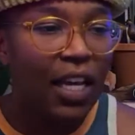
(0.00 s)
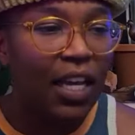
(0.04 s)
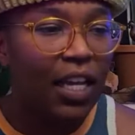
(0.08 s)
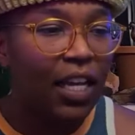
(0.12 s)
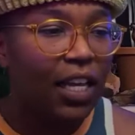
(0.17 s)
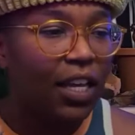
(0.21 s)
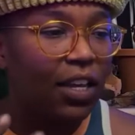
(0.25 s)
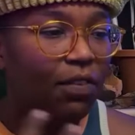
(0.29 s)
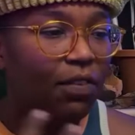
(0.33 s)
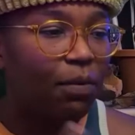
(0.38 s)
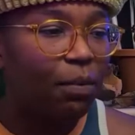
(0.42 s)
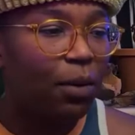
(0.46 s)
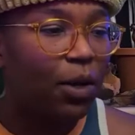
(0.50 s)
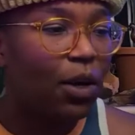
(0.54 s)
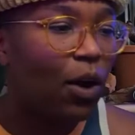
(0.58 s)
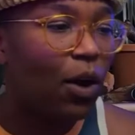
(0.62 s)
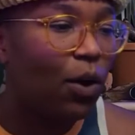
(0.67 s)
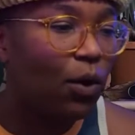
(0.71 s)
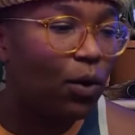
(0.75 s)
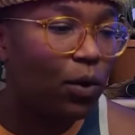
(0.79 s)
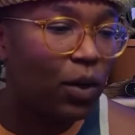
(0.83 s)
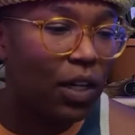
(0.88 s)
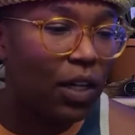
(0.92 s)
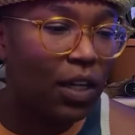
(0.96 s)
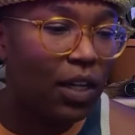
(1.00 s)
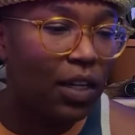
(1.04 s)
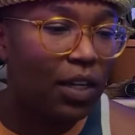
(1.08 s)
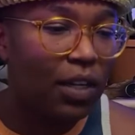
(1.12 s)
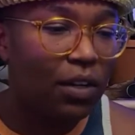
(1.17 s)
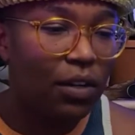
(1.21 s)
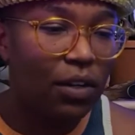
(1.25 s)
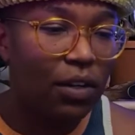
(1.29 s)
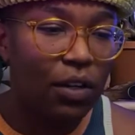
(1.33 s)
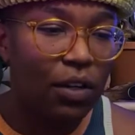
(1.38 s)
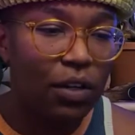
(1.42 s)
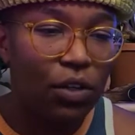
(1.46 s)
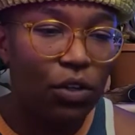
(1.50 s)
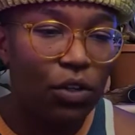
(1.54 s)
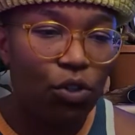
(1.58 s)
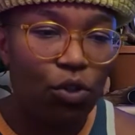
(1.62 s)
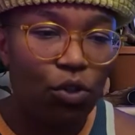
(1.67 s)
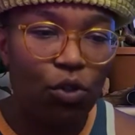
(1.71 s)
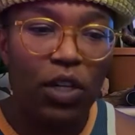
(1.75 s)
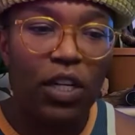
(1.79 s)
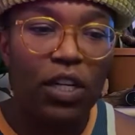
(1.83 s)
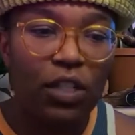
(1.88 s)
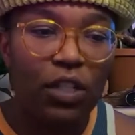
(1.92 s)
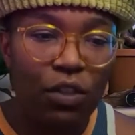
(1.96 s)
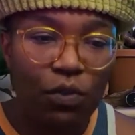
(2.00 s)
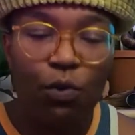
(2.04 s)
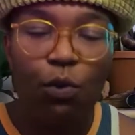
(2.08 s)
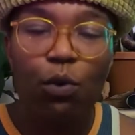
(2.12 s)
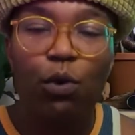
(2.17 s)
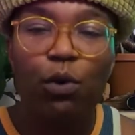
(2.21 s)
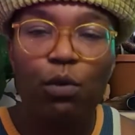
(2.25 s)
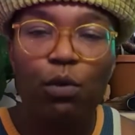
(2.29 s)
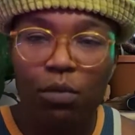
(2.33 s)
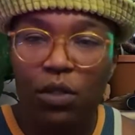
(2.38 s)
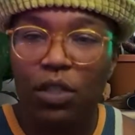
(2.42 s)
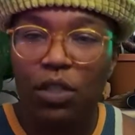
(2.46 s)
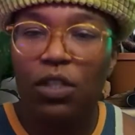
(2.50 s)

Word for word: you've been holding transforms